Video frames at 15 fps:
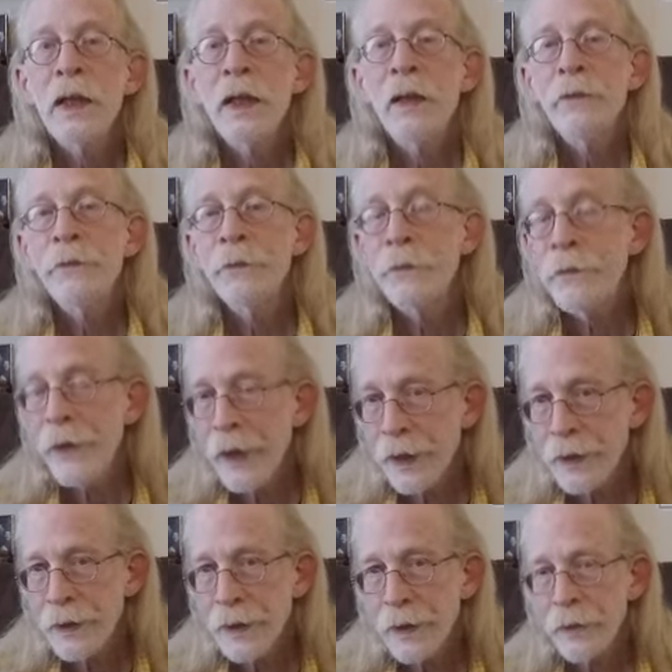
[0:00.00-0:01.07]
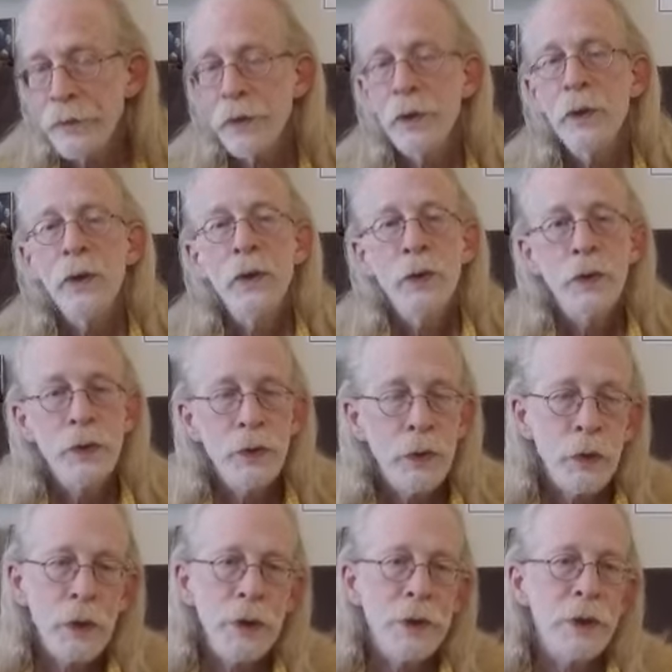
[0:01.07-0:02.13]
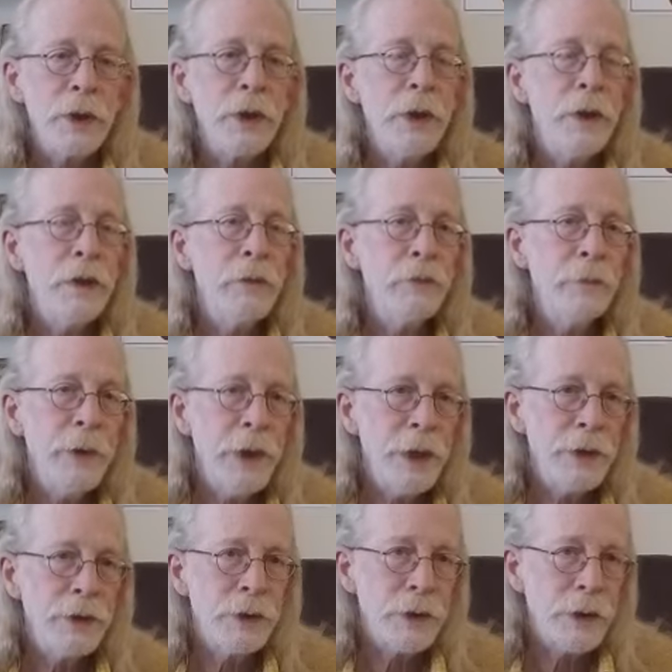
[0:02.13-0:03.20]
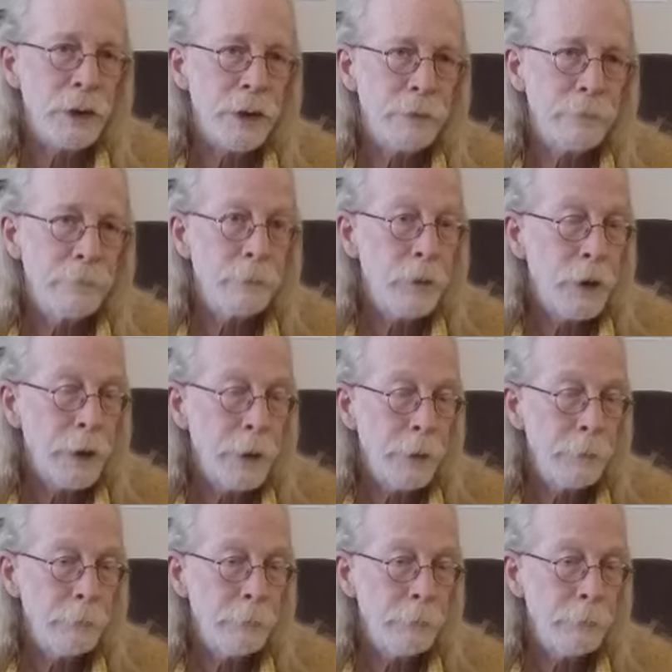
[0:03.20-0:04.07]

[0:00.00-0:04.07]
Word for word: effective sort of magic. Okay?